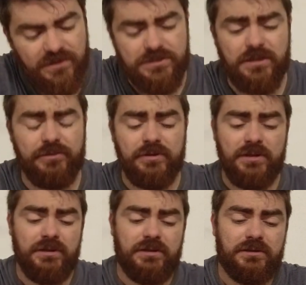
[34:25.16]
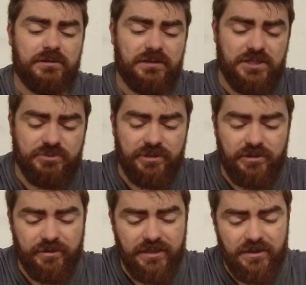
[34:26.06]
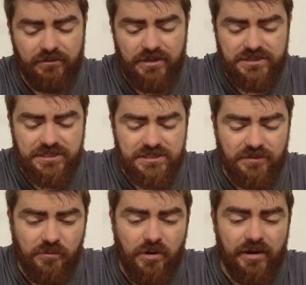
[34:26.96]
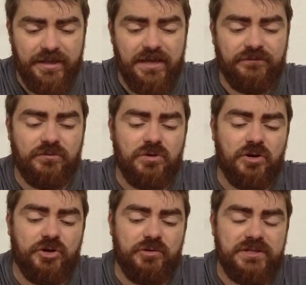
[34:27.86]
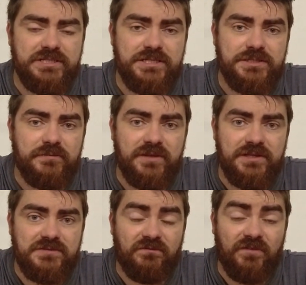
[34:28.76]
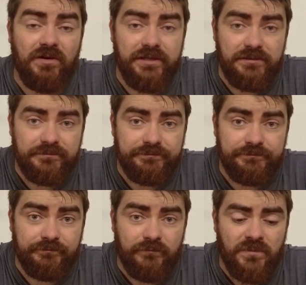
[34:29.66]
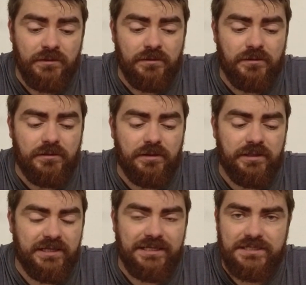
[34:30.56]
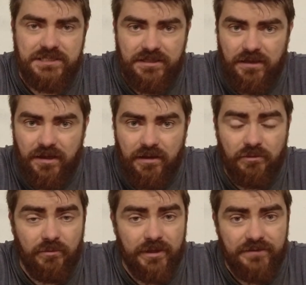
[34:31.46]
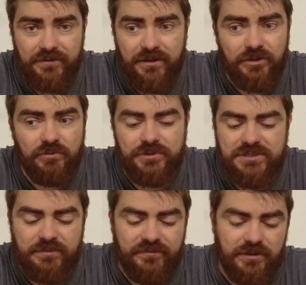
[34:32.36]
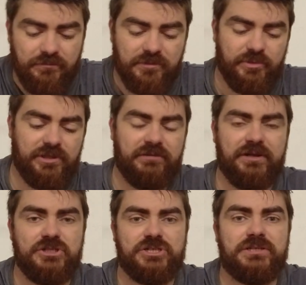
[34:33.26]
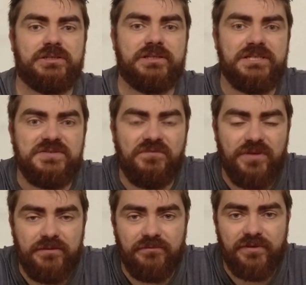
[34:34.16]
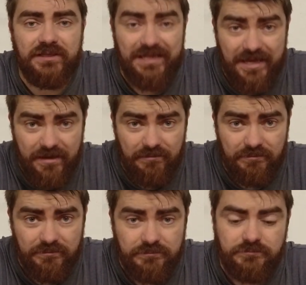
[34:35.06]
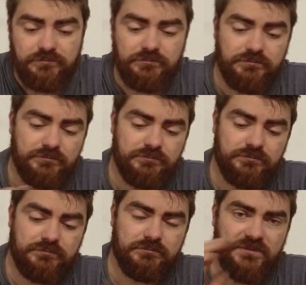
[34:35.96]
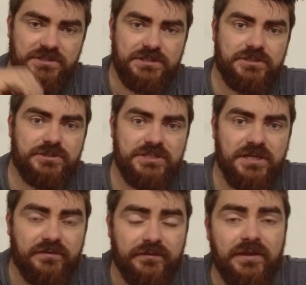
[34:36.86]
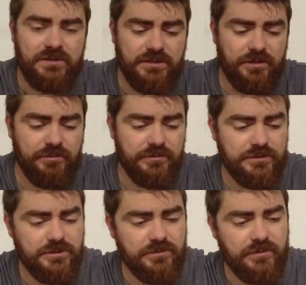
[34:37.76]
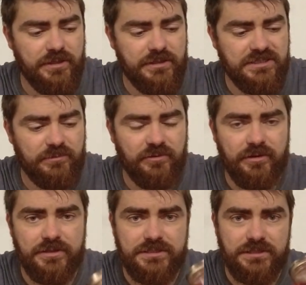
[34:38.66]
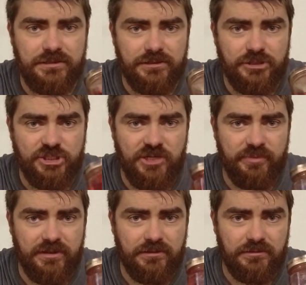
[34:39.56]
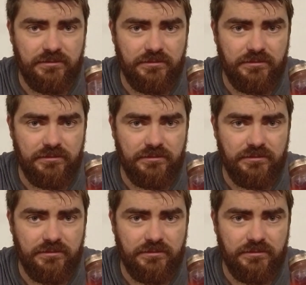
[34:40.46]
So that's what you're doing. You're asking yourself why. If you've got a cooling system that is fine in your classic car or whatever, and you want something you want to put in your engine that is fit and forget, this is good stuff. So to summarise, cheaper,